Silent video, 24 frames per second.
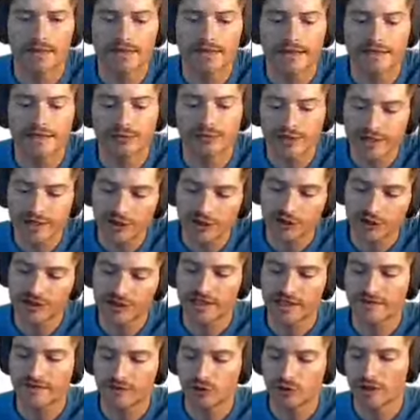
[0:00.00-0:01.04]
It's really
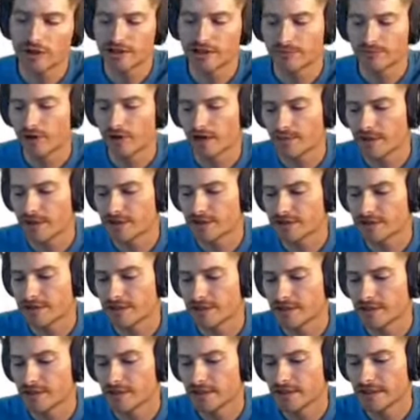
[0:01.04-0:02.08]
interesting if you look at the product
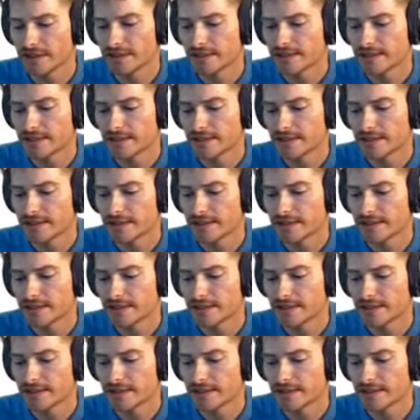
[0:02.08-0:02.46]
pages here,